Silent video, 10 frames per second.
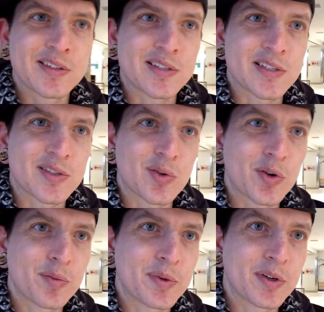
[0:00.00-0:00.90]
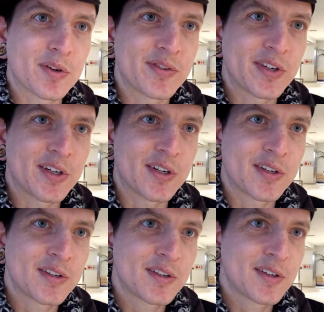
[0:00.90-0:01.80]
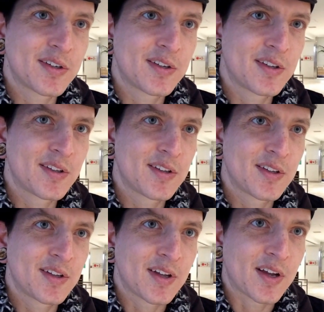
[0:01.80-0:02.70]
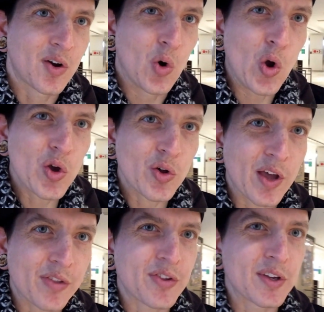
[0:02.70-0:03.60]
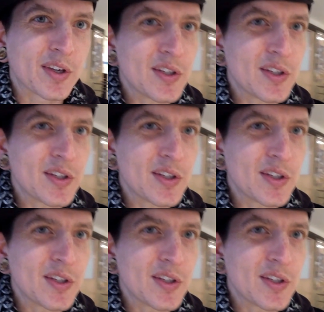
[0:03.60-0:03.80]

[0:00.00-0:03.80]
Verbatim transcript: It's this door opening over here. Oil that thing,